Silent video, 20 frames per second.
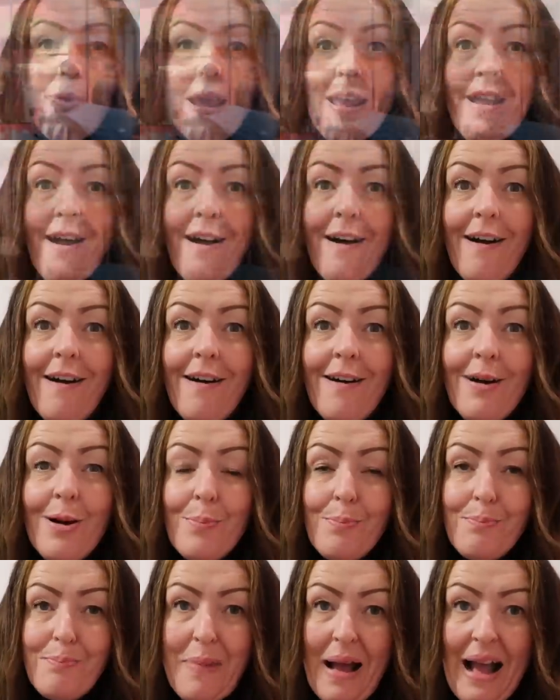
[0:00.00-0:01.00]
We are
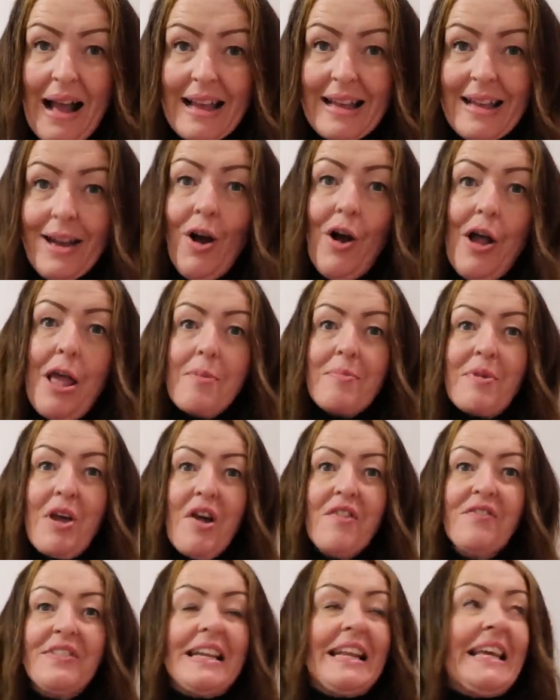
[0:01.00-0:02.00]
back. I am
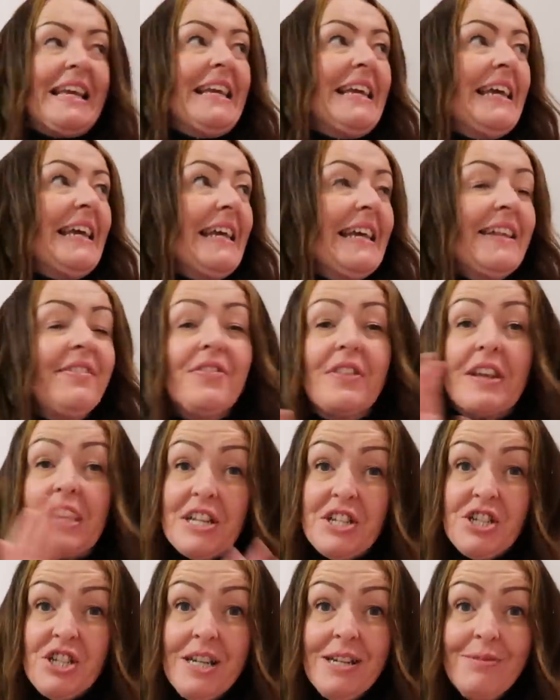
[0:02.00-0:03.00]
currently in the
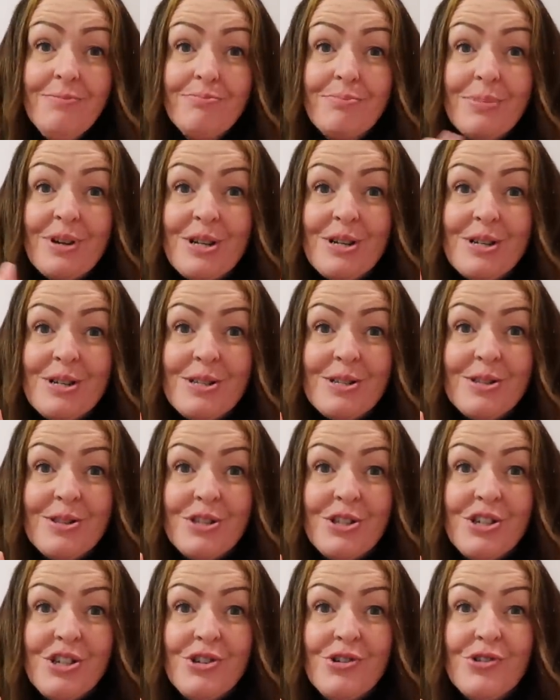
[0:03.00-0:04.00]
kitchen because
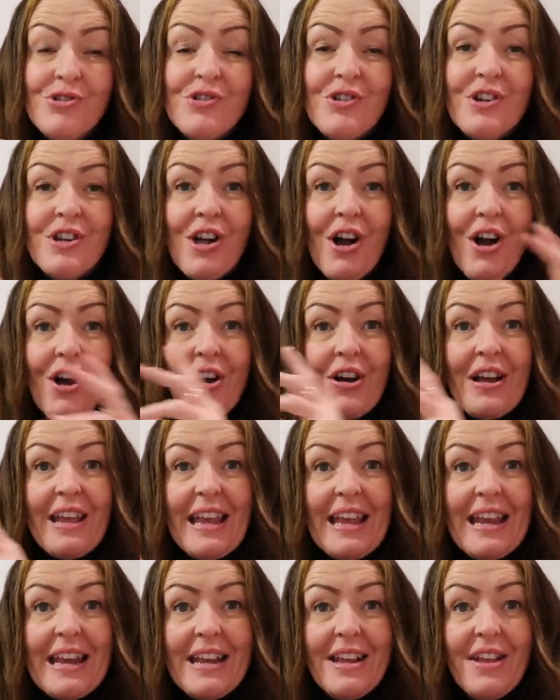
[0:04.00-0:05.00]
the children are
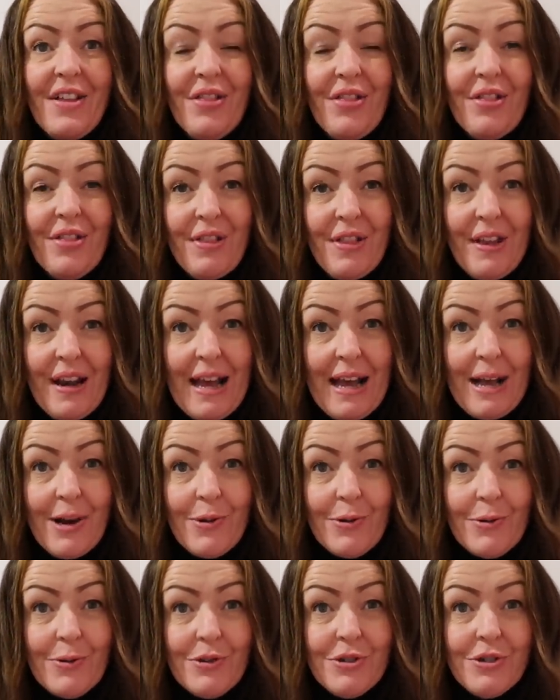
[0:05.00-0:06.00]
in the
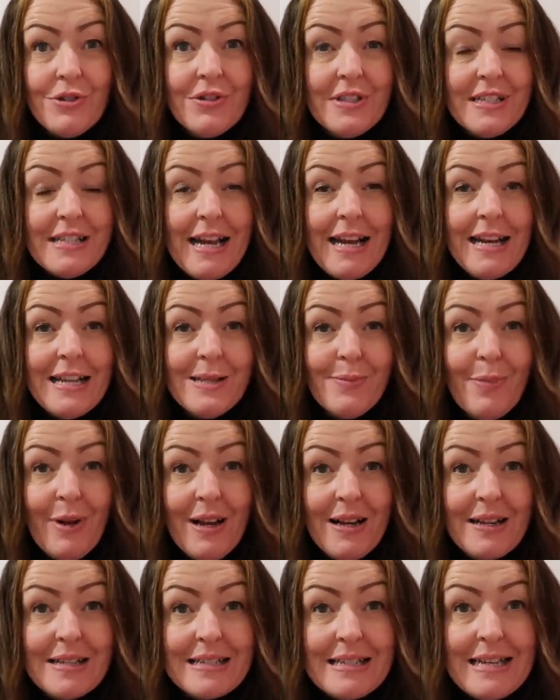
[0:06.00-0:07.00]
lounge, the telly's
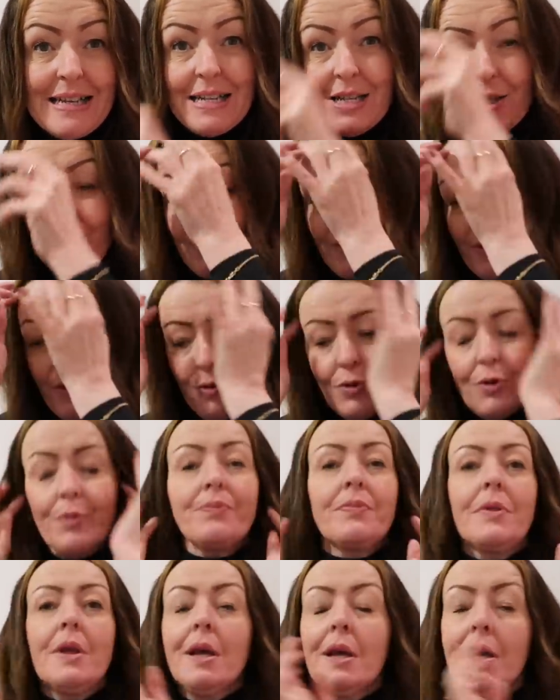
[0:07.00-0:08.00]
blasting, so I
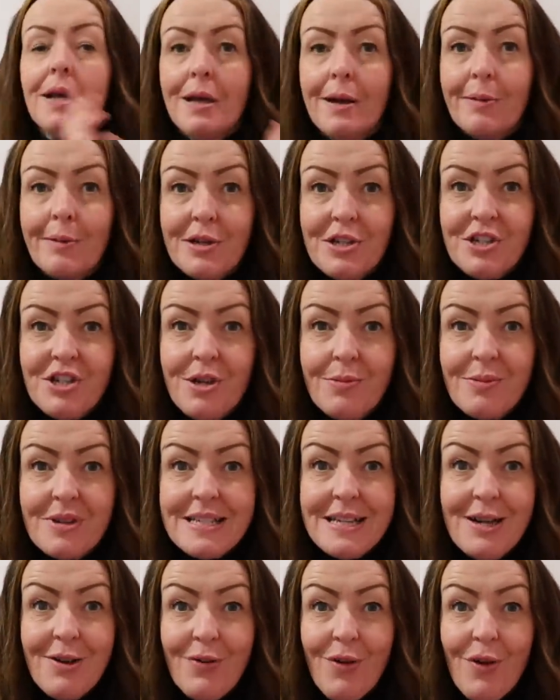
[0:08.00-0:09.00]
thought I'm going to shut
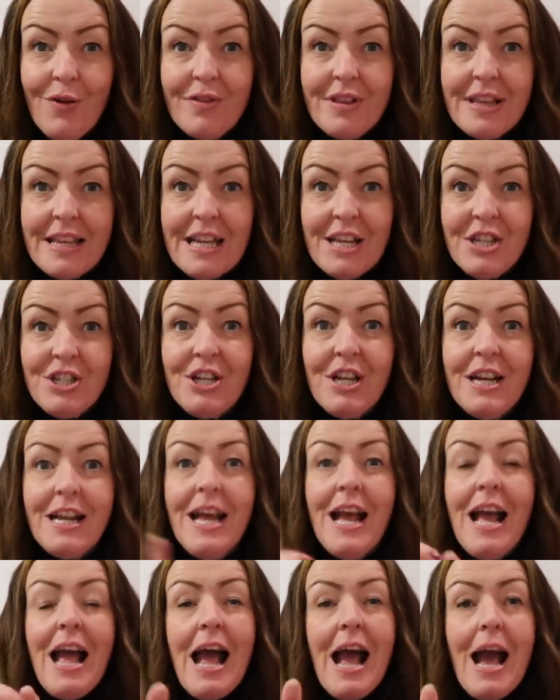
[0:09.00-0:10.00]
myself off in the
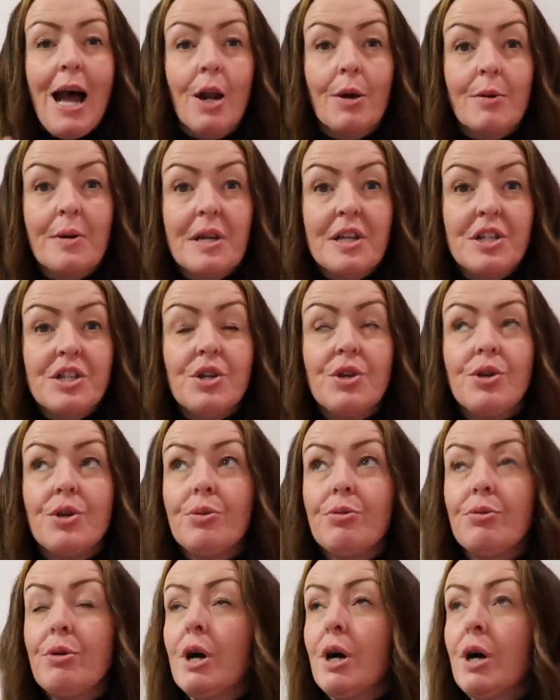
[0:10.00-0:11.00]
kitchen and I'm going to do
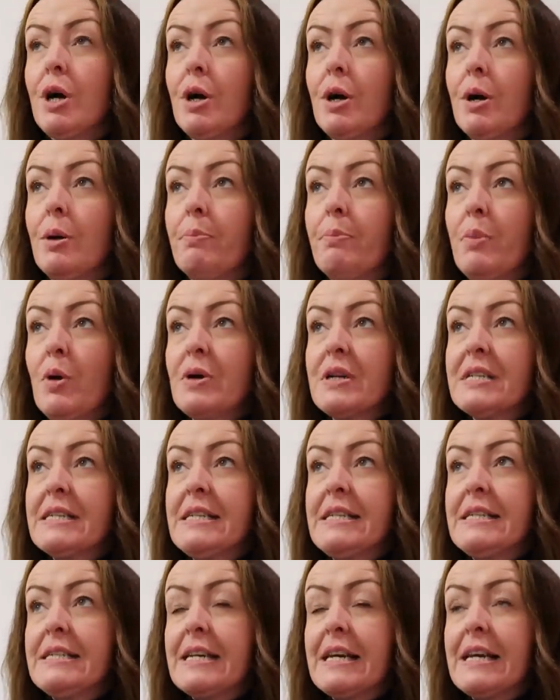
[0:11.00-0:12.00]
you a
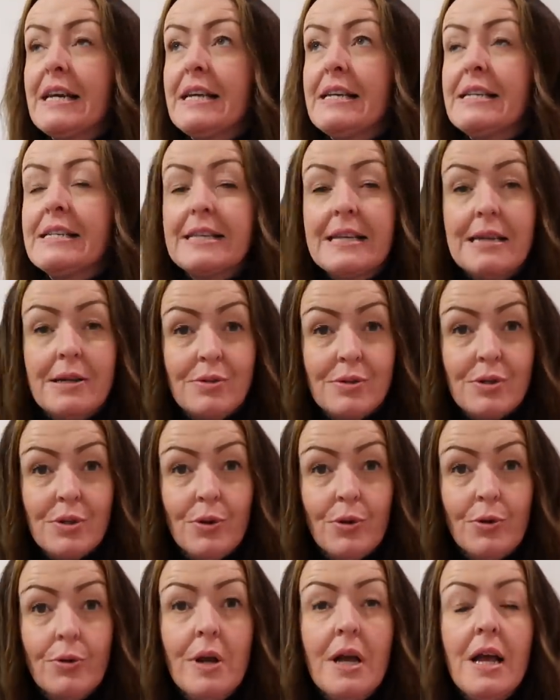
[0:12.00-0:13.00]
Boxing Day sales
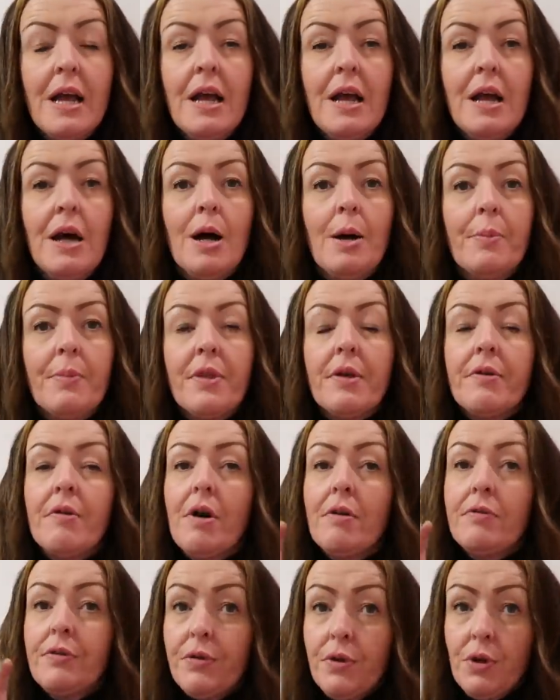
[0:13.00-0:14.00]
haul. There
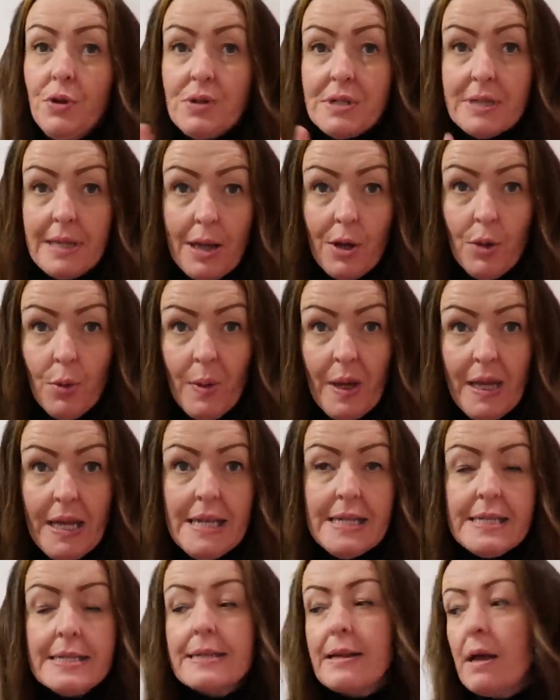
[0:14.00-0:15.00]
are a few sale
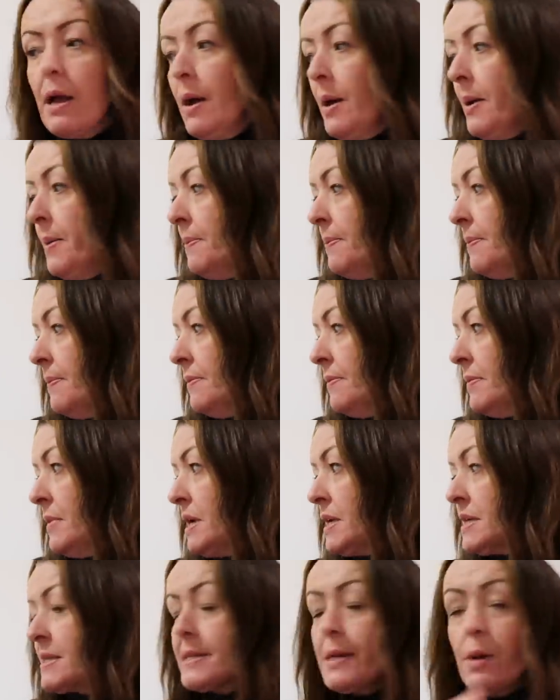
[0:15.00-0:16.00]
bits,
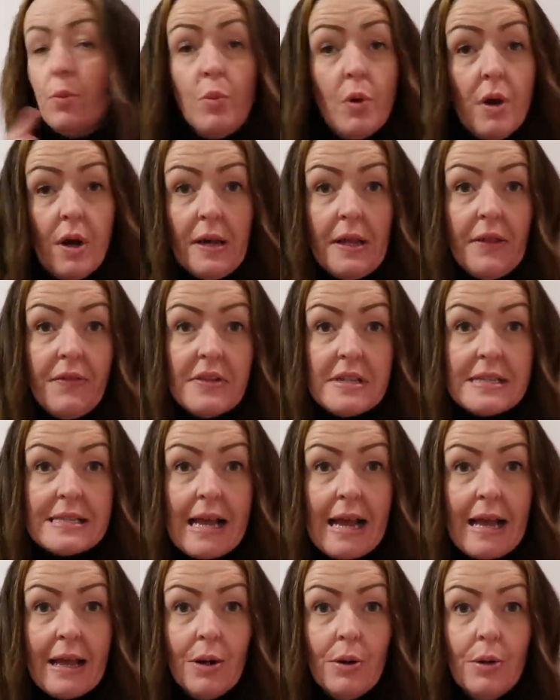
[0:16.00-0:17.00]
someone in the
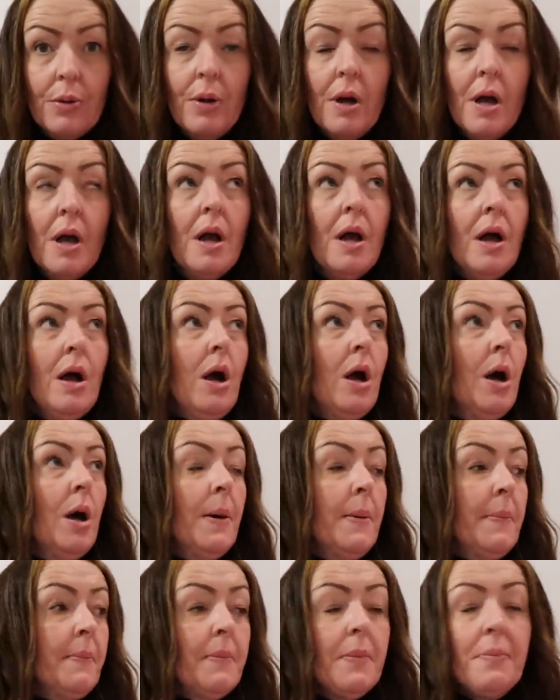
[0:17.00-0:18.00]
sale,
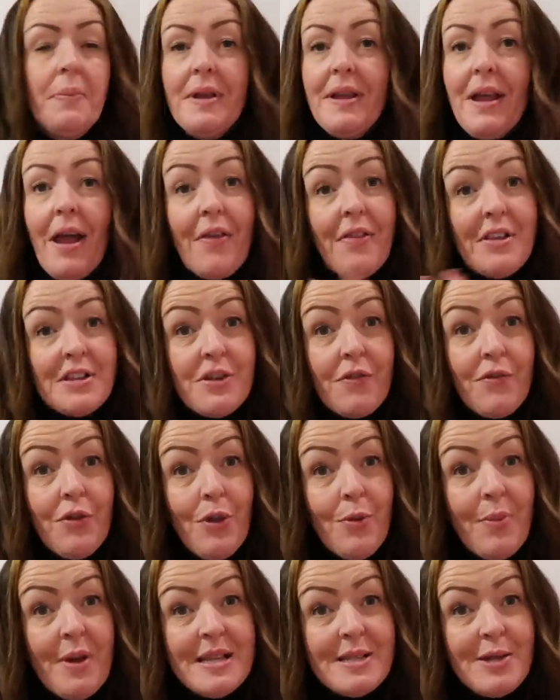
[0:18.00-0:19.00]
but yeah, there's a
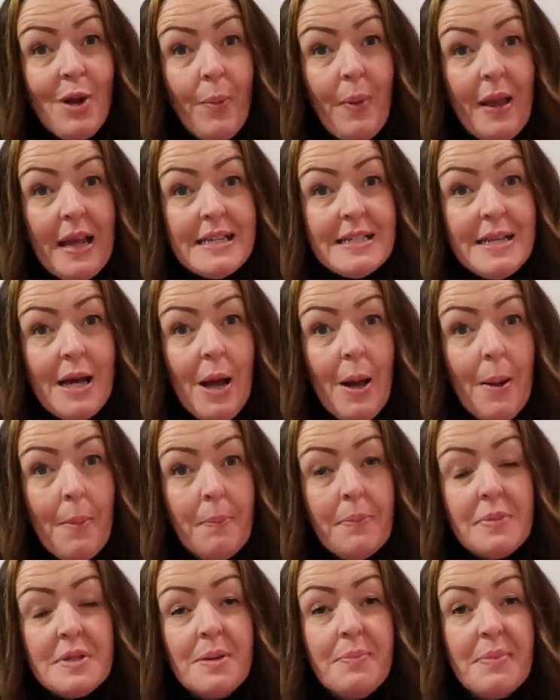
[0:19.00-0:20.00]
few bits I picked
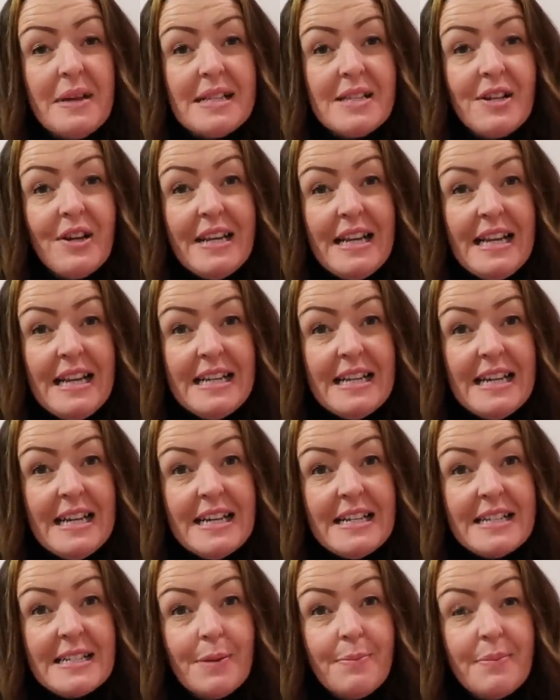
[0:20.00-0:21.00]
up, some bits I
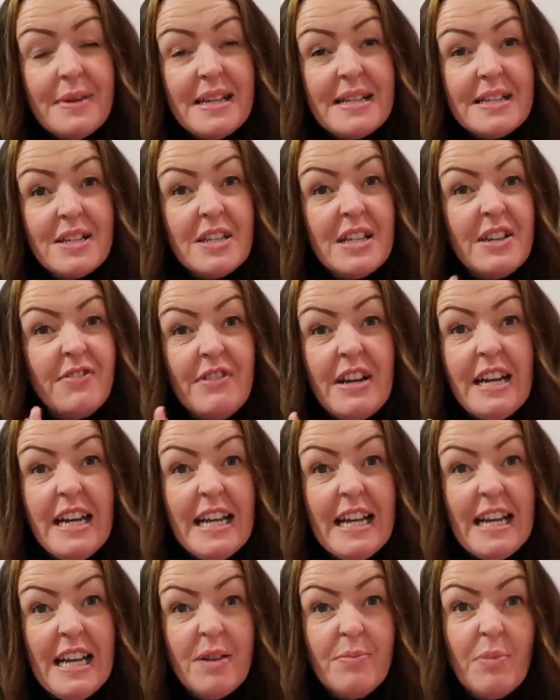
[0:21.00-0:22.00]
needed, some bits I didn't really
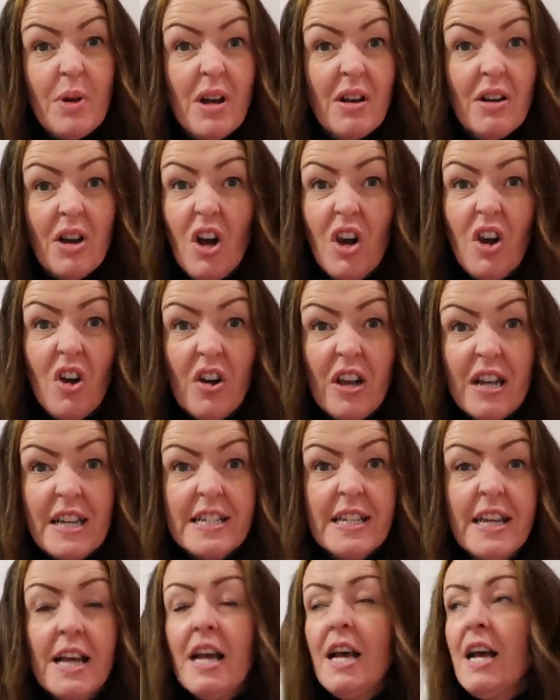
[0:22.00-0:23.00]
need, but I
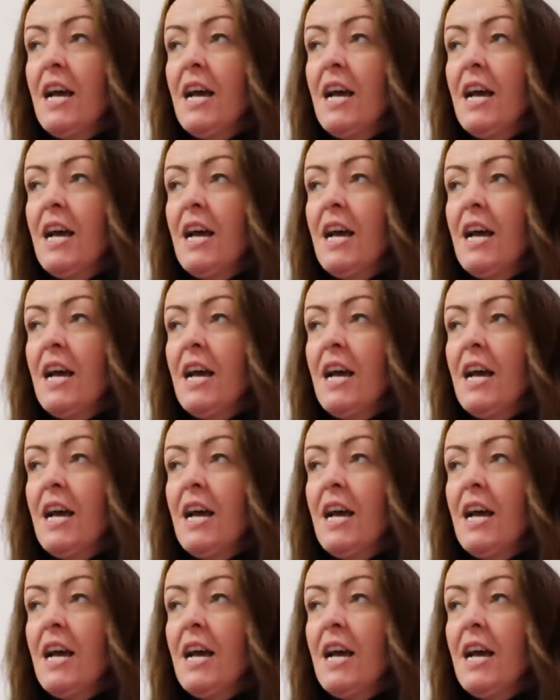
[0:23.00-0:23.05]
liked.